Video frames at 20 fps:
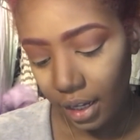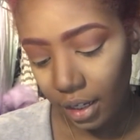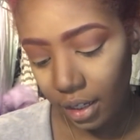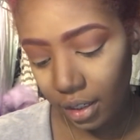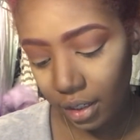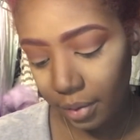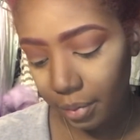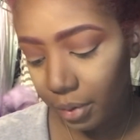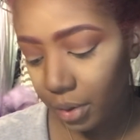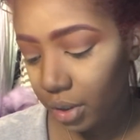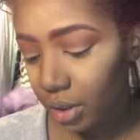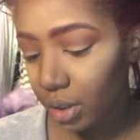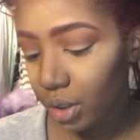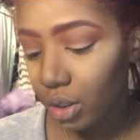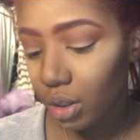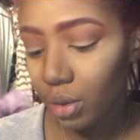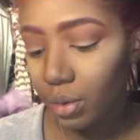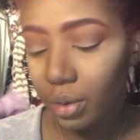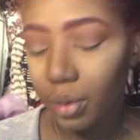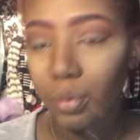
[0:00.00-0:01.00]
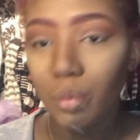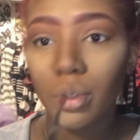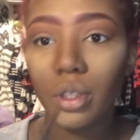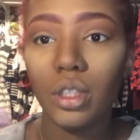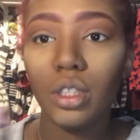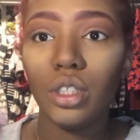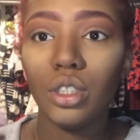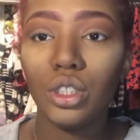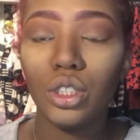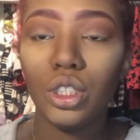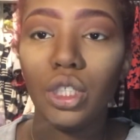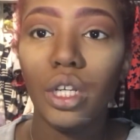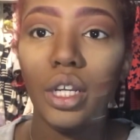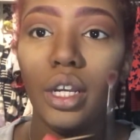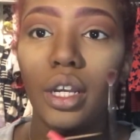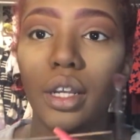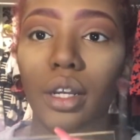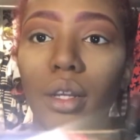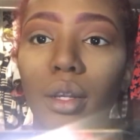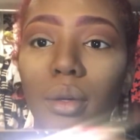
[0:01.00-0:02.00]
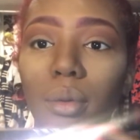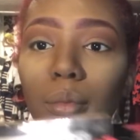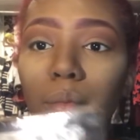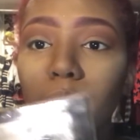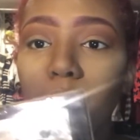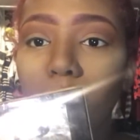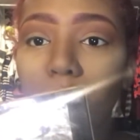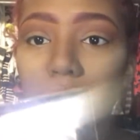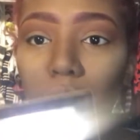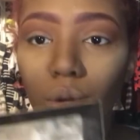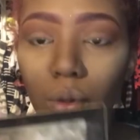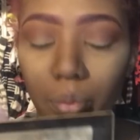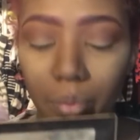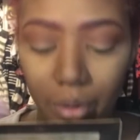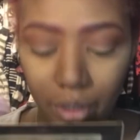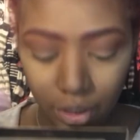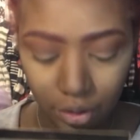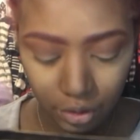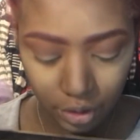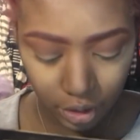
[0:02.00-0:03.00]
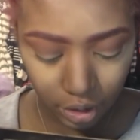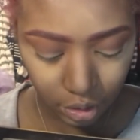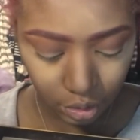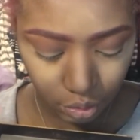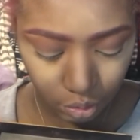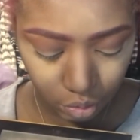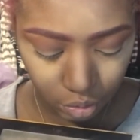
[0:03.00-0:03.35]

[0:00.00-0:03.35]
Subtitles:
and I'm going to go in with the shade Mulberry,